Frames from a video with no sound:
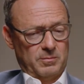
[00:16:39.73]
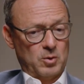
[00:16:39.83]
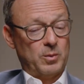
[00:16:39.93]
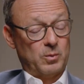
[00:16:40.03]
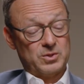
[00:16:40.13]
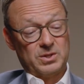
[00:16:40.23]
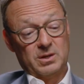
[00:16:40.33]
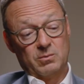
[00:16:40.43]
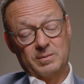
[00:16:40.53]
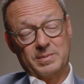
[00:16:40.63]
moment we're
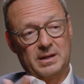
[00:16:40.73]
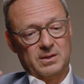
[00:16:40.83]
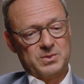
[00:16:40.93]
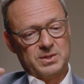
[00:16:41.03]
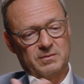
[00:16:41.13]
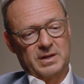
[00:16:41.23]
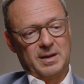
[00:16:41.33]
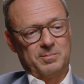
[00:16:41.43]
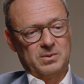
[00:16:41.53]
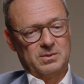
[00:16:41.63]
seeing a rebalancing of
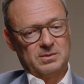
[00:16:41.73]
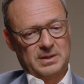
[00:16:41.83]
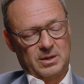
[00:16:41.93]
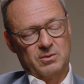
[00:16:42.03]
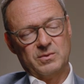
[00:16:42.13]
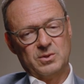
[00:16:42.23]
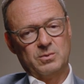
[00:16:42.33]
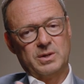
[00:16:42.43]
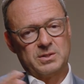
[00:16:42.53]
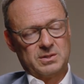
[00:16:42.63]
capital out of the
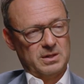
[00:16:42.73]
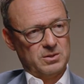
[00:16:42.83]
U.S.